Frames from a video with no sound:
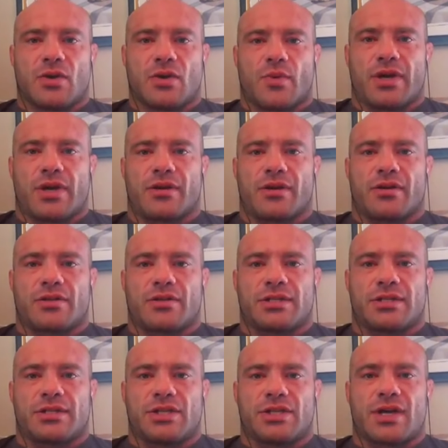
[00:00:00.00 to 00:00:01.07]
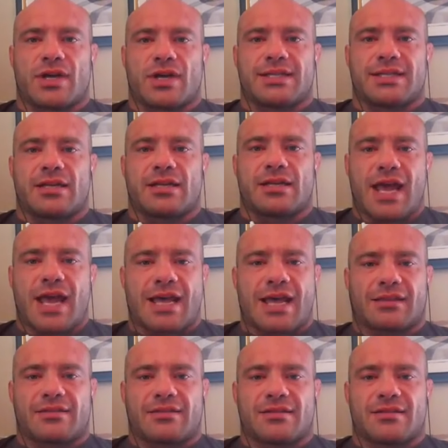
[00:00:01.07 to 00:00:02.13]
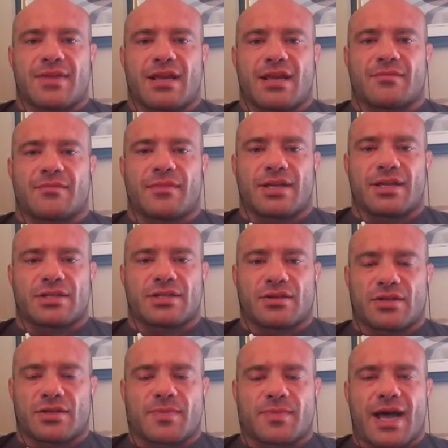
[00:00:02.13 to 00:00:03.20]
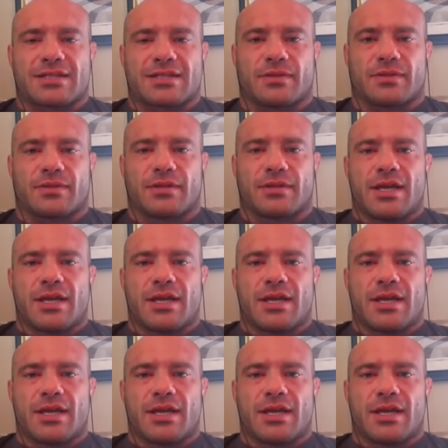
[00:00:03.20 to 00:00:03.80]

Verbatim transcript: We're here to teach you how to take good athletes and make them as good as possible.